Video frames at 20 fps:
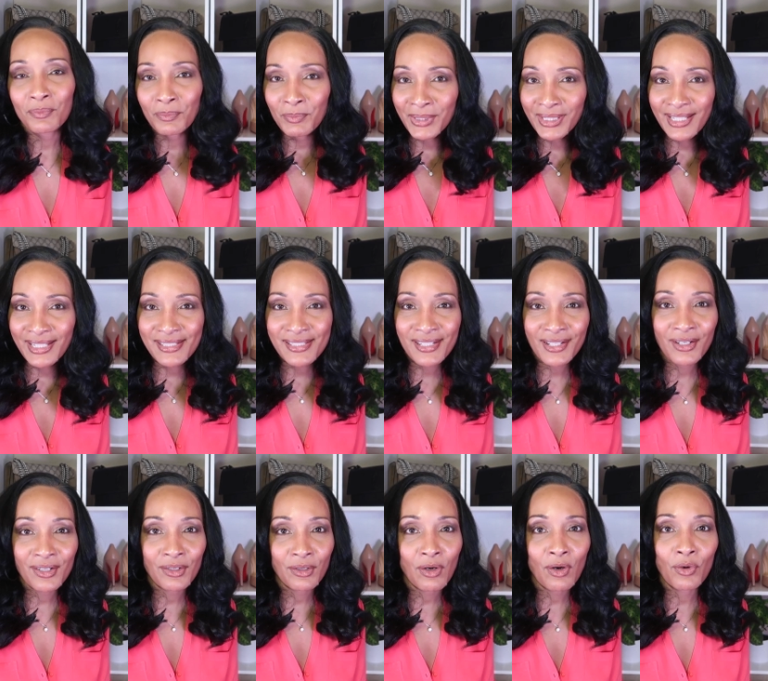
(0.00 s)
We need to
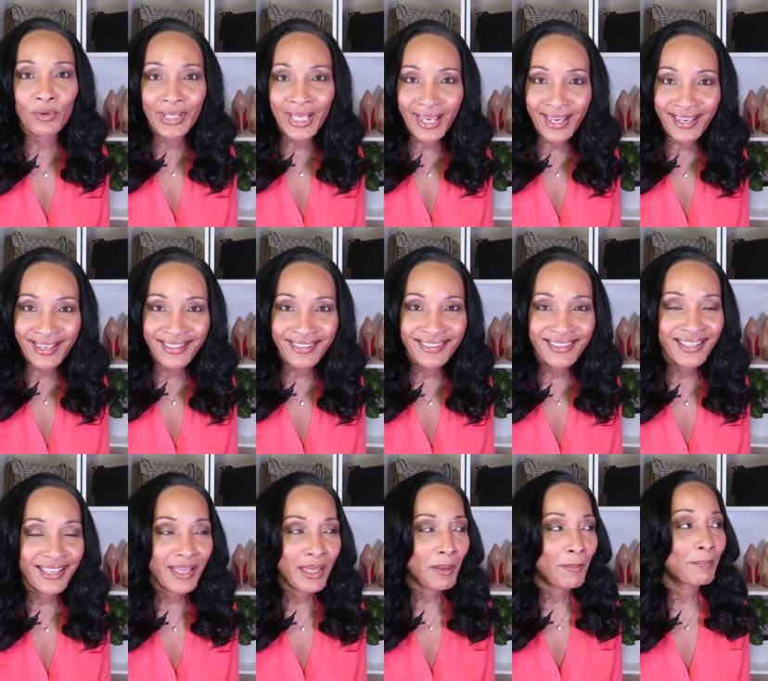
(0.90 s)
go, okay.
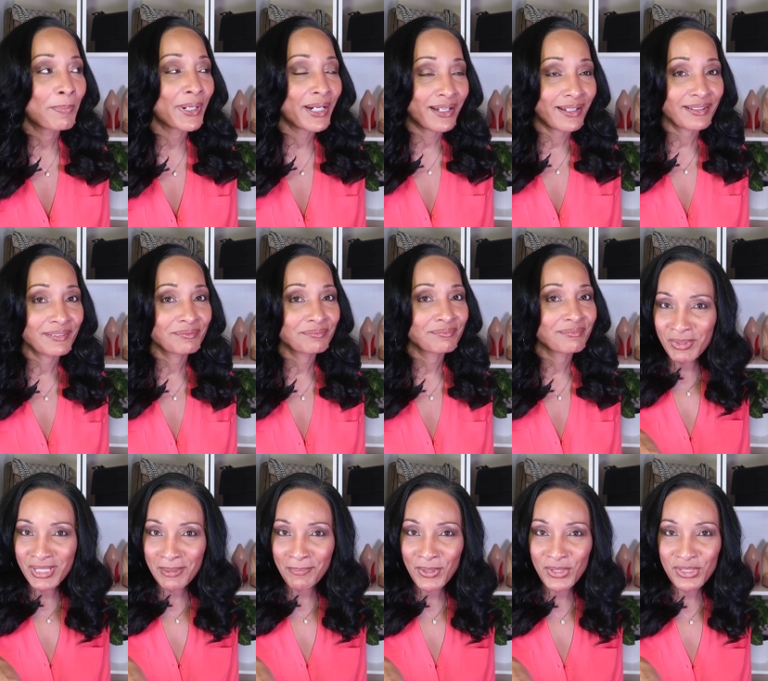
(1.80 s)
But we
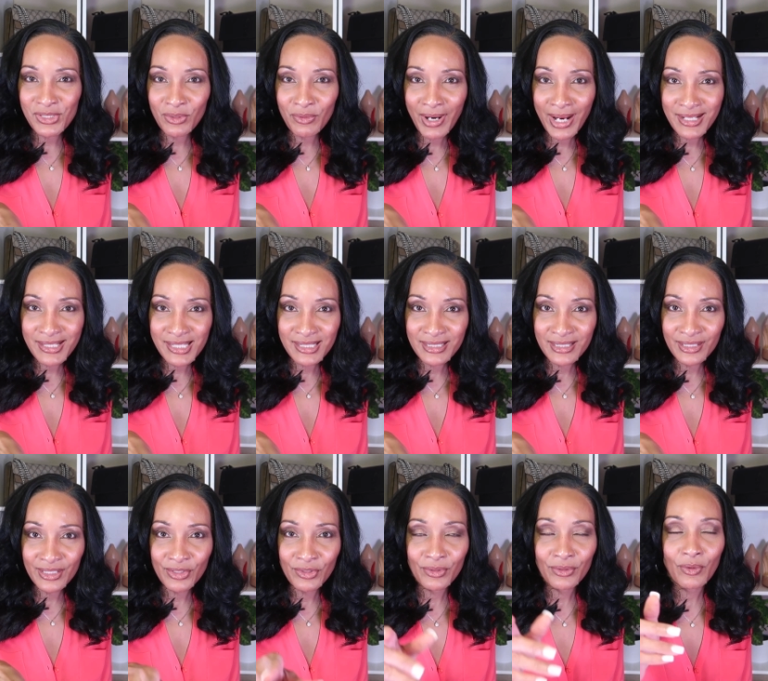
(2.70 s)
were supposed to go out to
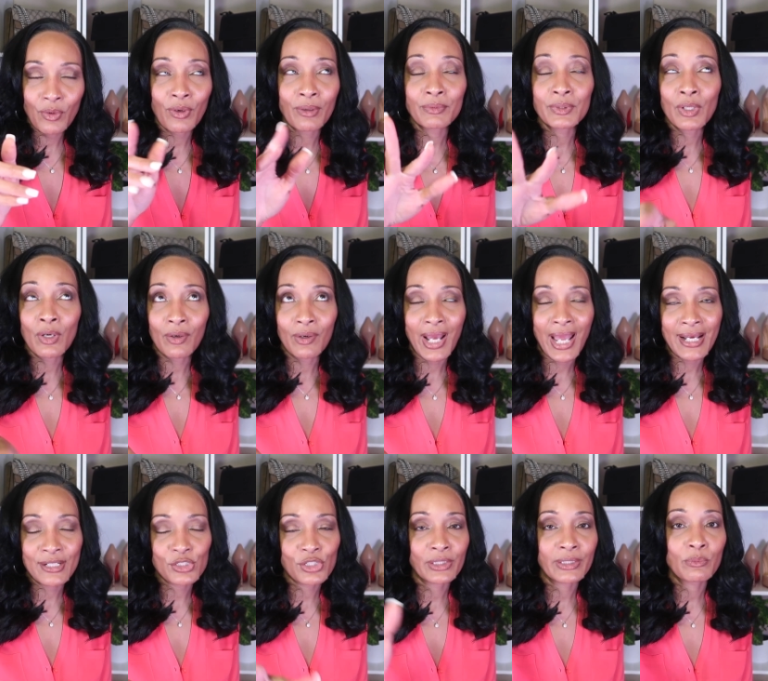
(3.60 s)
dinner, or no,
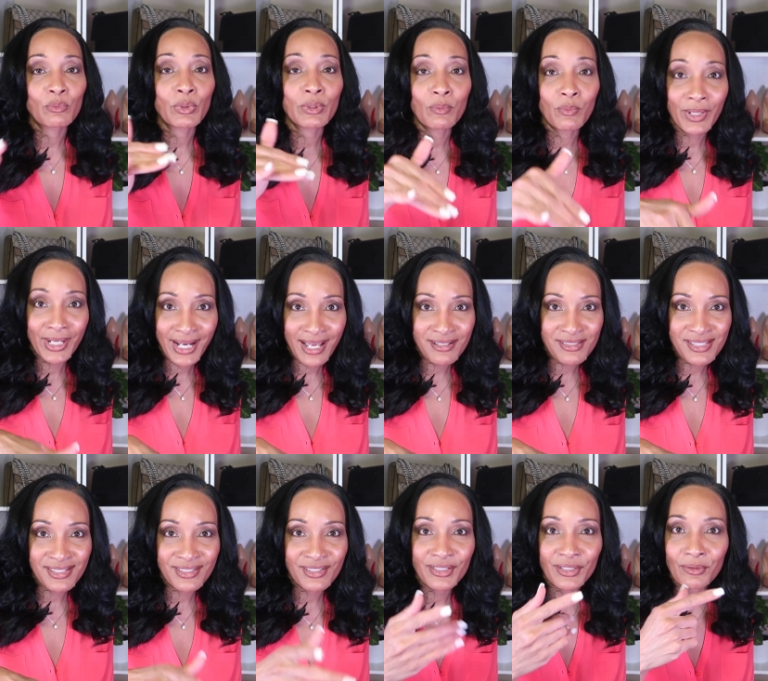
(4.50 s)
actually we went out
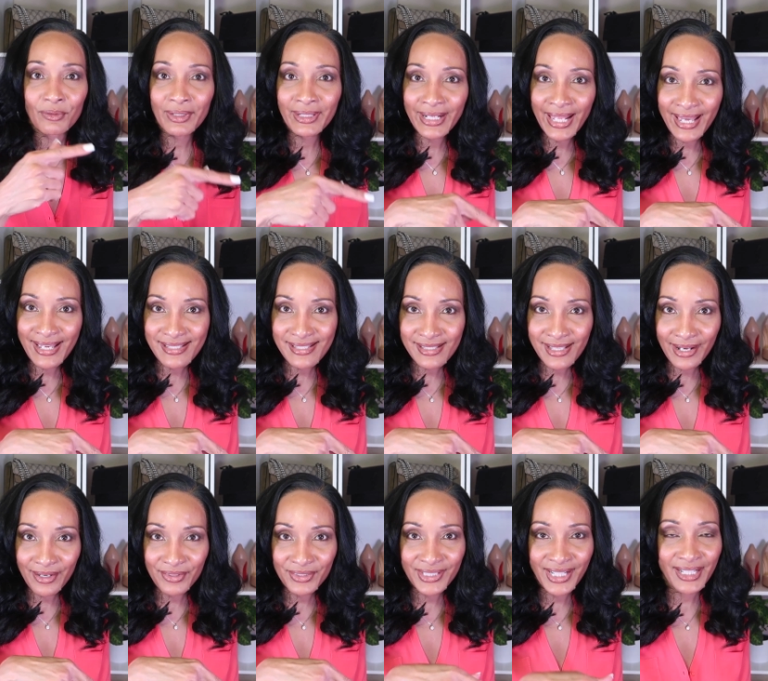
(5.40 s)
to dinner last
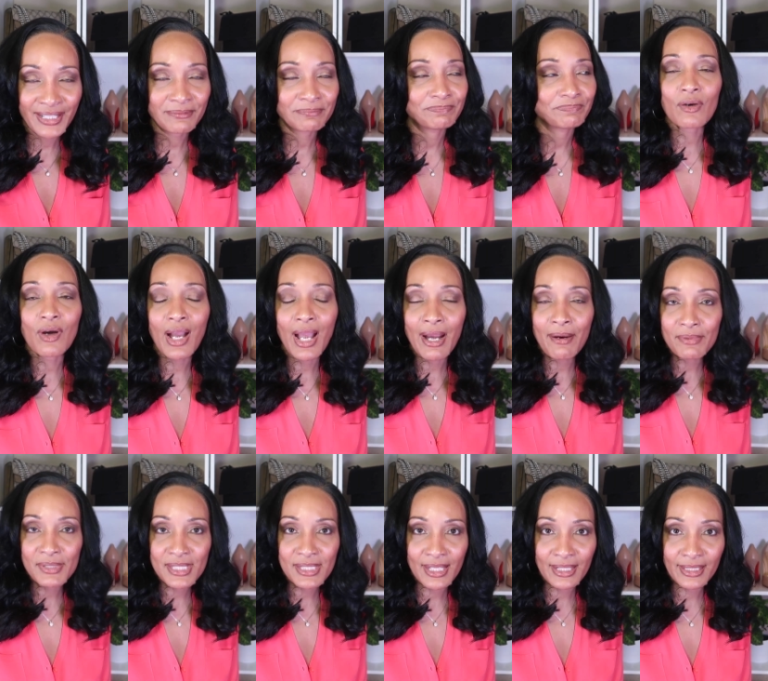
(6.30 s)
Saturday. So I
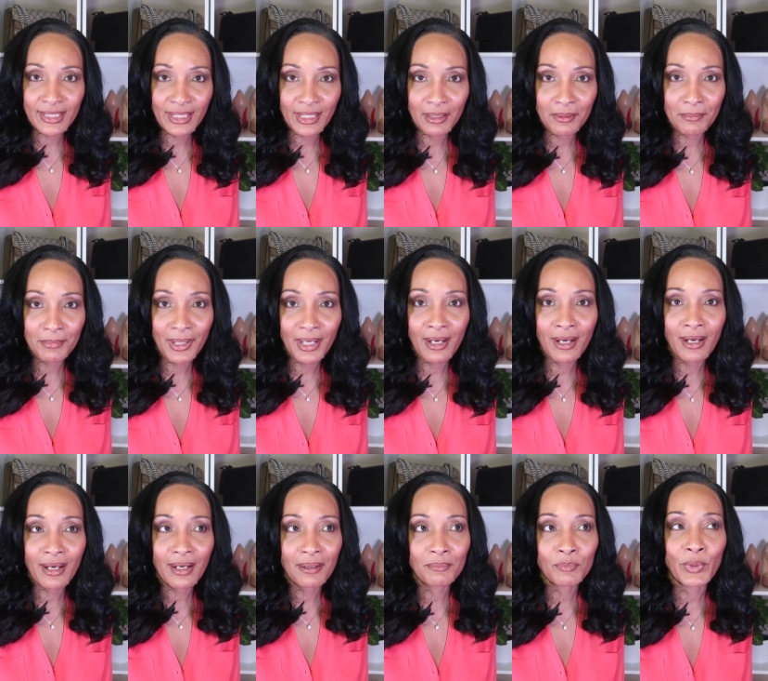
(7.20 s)
was telling him,
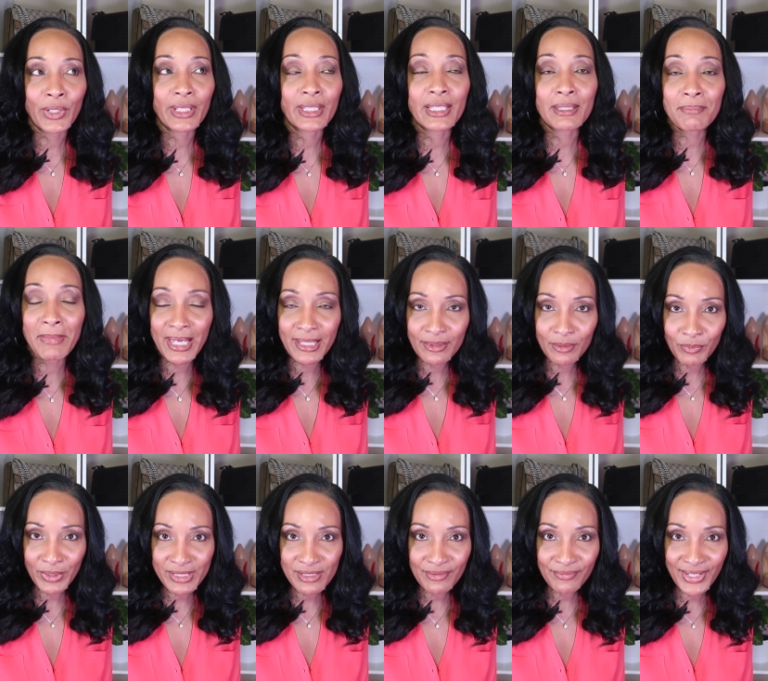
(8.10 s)
well, he made the
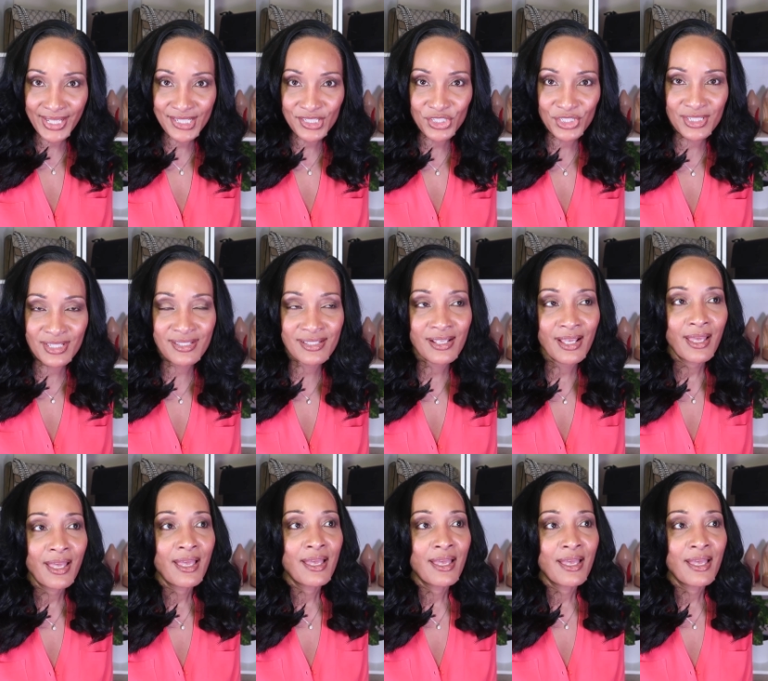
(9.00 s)
reservations.